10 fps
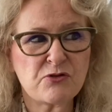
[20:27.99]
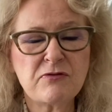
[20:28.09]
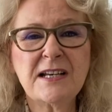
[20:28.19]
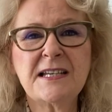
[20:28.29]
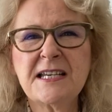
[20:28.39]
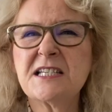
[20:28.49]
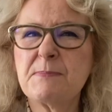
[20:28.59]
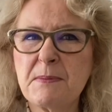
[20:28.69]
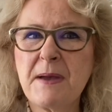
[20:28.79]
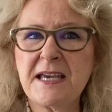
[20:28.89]
Really need to
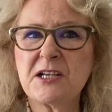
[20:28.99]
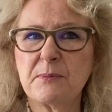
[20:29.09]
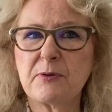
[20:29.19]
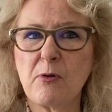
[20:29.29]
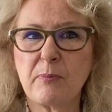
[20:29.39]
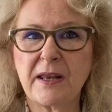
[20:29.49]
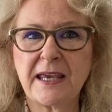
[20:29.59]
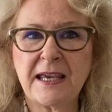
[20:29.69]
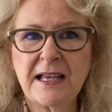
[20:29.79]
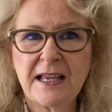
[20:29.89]
be made up
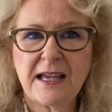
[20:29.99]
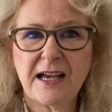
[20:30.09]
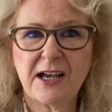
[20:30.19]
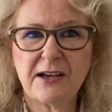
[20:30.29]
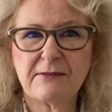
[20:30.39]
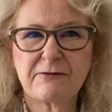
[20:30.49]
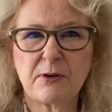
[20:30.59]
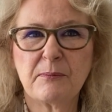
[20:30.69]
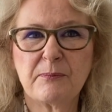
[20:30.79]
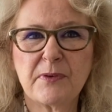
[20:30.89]
properly
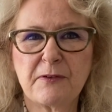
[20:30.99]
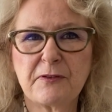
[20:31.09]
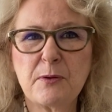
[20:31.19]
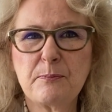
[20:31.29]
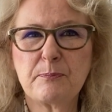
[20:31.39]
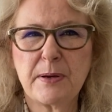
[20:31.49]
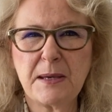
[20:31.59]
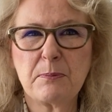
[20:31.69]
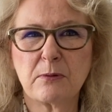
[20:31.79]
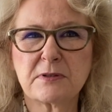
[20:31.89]
from a few
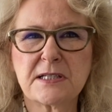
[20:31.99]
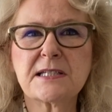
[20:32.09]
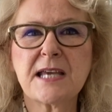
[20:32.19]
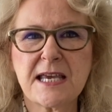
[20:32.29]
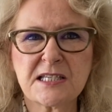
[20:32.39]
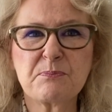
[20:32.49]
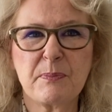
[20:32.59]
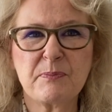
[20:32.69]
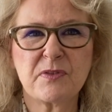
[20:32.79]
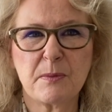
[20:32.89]
people to test
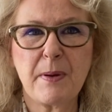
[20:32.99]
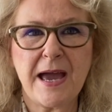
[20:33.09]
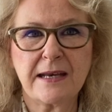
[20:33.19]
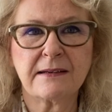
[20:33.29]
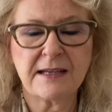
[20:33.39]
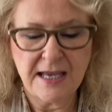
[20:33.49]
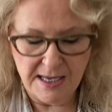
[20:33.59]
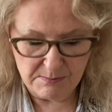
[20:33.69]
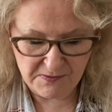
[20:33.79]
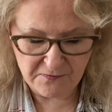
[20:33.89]
the pattern
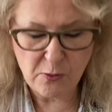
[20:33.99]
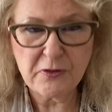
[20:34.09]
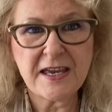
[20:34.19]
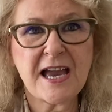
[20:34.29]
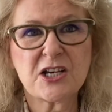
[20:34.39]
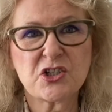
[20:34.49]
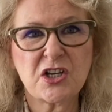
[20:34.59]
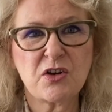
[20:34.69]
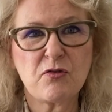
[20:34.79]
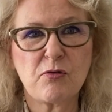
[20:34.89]
before they
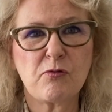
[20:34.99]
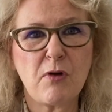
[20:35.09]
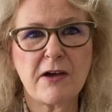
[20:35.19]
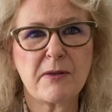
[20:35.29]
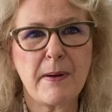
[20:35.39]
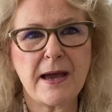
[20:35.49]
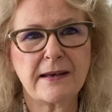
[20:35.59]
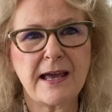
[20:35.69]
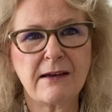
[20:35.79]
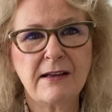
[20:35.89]
actually write the pattern
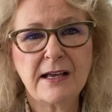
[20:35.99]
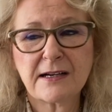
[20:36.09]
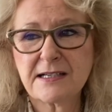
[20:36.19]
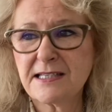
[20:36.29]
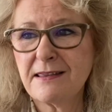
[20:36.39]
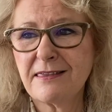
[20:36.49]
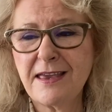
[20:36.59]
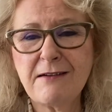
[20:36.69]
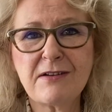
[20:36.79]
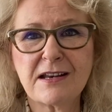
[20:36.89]
out. Because in
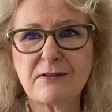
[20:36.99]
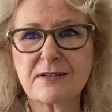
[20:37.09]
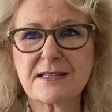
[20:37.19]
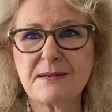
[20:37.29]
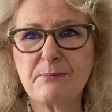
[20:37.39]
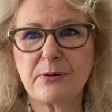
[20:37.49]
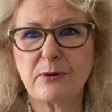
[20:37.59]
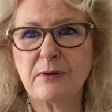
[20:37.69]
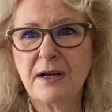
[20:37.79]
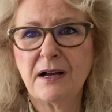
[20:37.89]
theory it looks
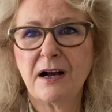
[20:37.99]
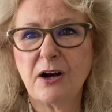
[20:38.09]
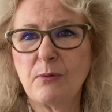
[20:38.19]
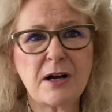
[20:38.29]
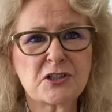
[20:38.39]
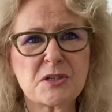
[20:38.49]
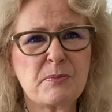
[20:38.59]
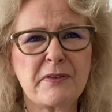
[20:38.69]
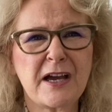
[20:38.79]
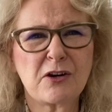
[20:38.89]
simple. Oh, I'll just put
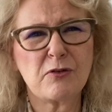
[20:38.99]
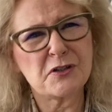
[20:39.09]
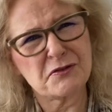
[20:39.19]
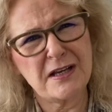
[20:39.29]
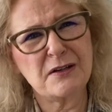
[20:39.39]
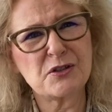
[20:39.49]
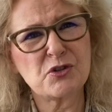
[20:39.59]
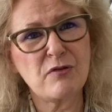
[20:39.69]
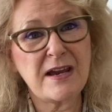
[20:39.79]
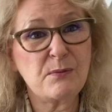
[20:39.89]
that cross, that looks
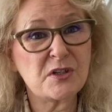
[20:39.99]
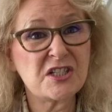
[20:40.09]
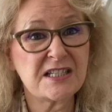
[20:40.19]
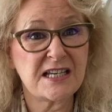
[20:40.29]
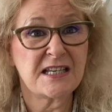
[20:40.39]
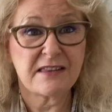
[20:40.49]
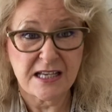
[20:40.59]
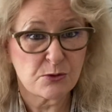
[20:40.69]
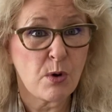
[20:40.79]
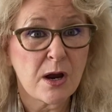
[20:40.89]
great, which it did.
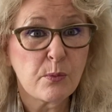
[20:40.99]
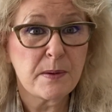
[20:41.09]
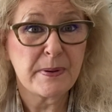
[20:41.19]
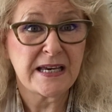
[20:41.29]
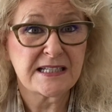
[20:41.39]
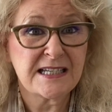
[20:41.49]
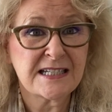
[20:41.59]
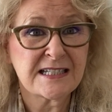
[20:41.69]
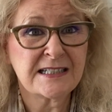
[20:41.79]
That's why we picked it.